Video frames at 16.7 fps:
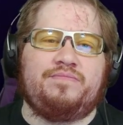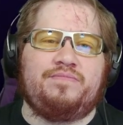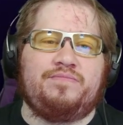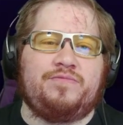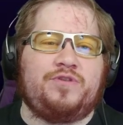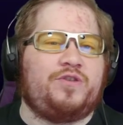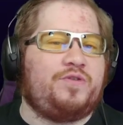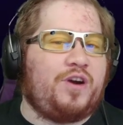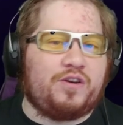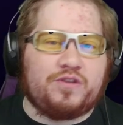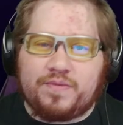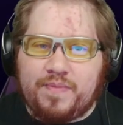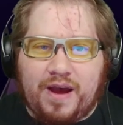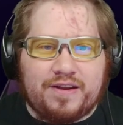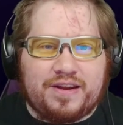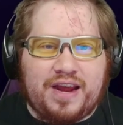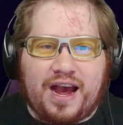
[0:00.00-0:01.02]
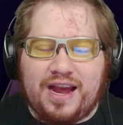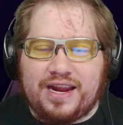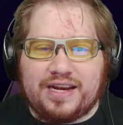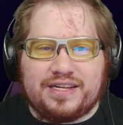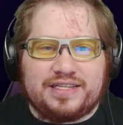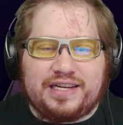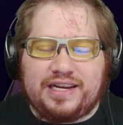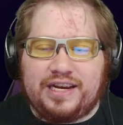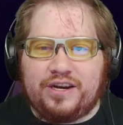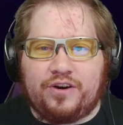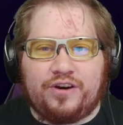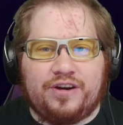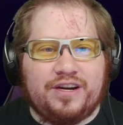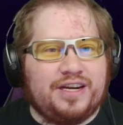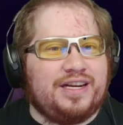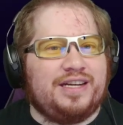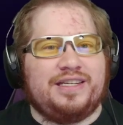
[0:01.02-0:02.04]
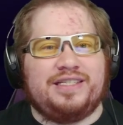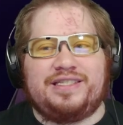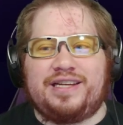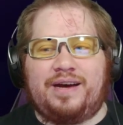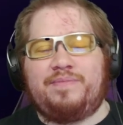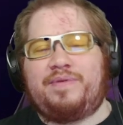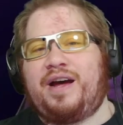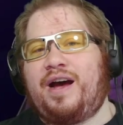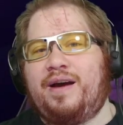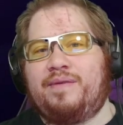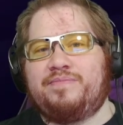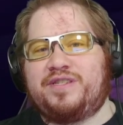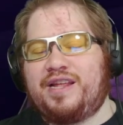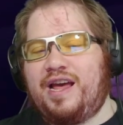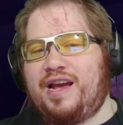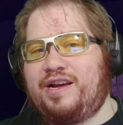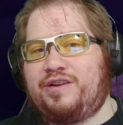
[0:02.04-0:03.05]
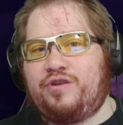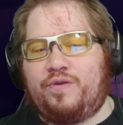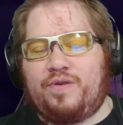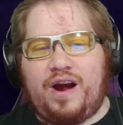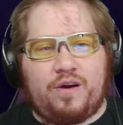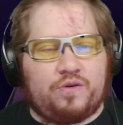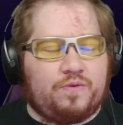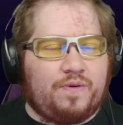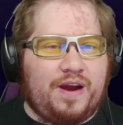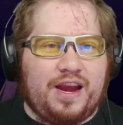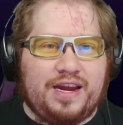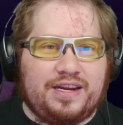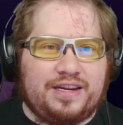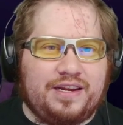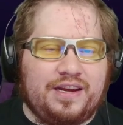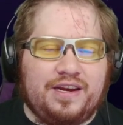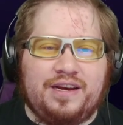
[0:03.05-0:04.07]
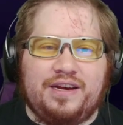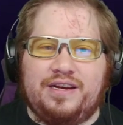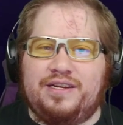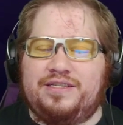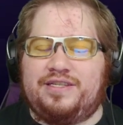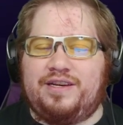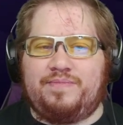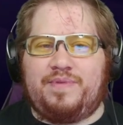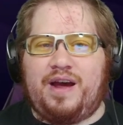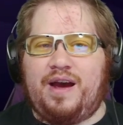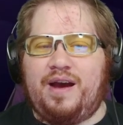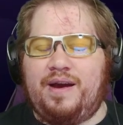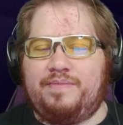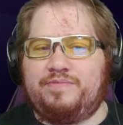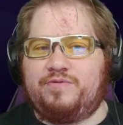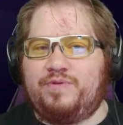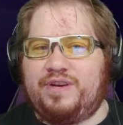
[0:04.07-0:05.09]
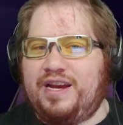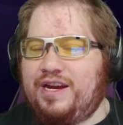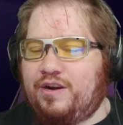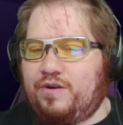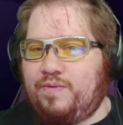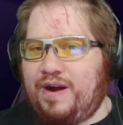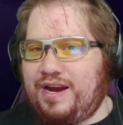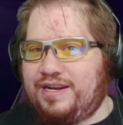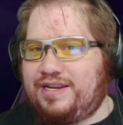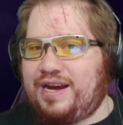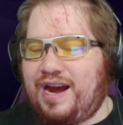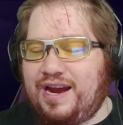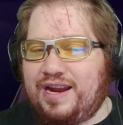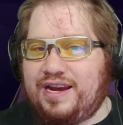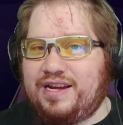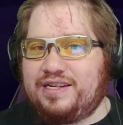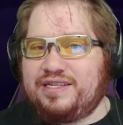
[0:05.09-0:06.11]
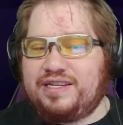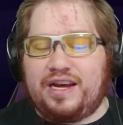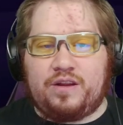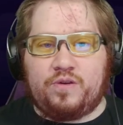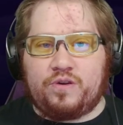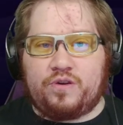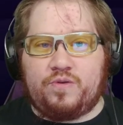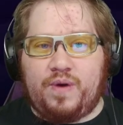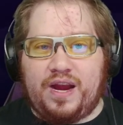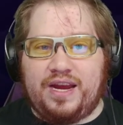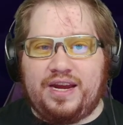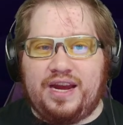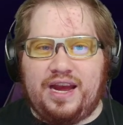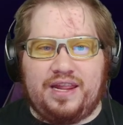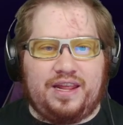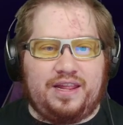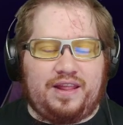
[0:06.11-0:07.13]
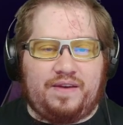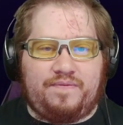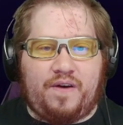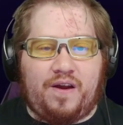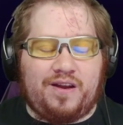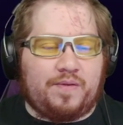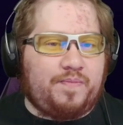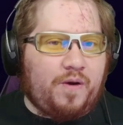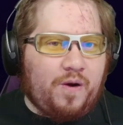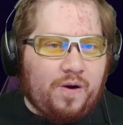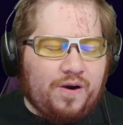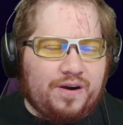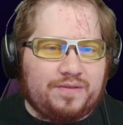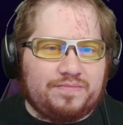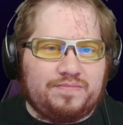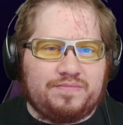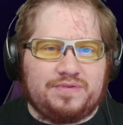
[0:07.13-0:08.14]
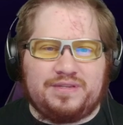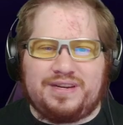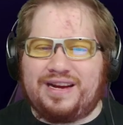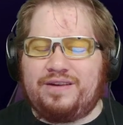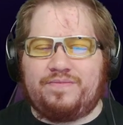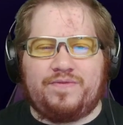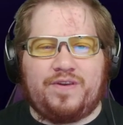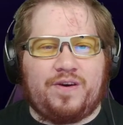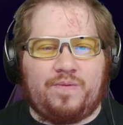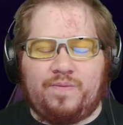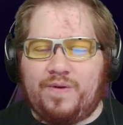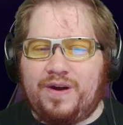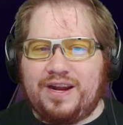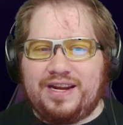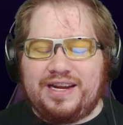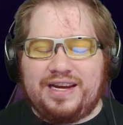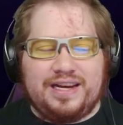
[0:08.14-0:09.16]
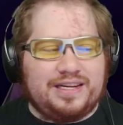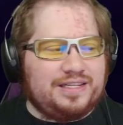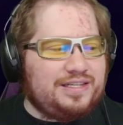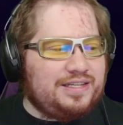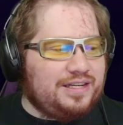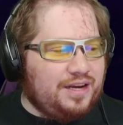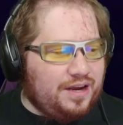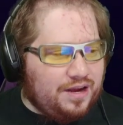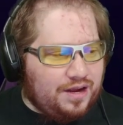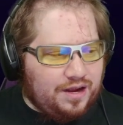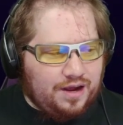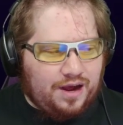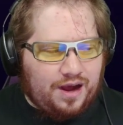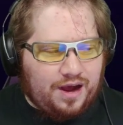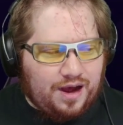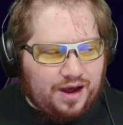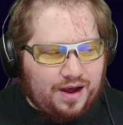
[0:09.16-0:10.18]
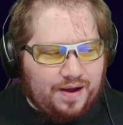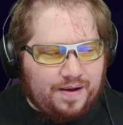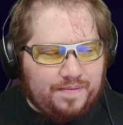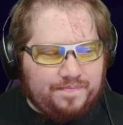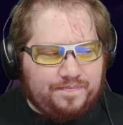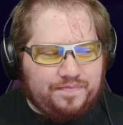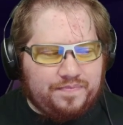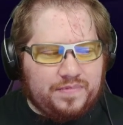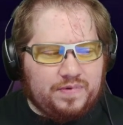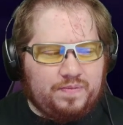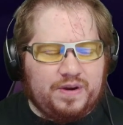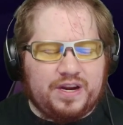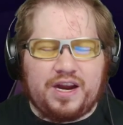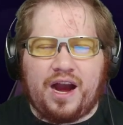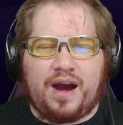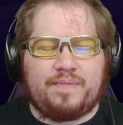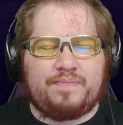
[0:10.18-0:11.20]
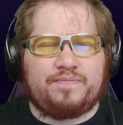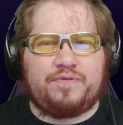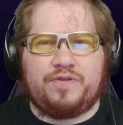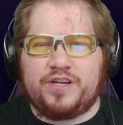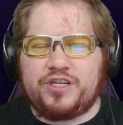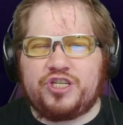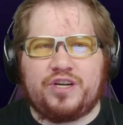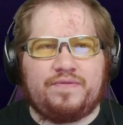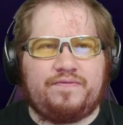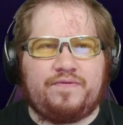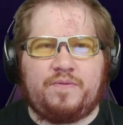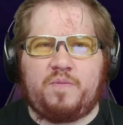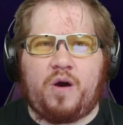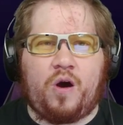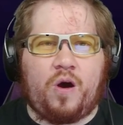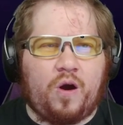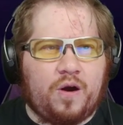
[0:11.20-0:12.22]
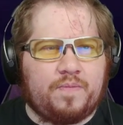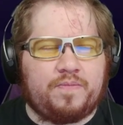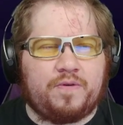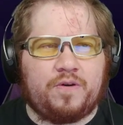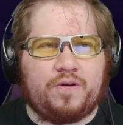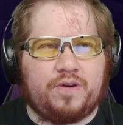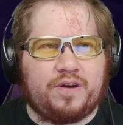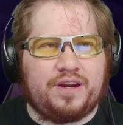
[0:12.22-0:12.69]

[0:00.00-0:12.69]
Who knows about tight ends here? Sometimes they turn out great. Sometimes we get great tight ends that look great and then they fall apart. I don't know what it is. We got Pritchett from Auburn,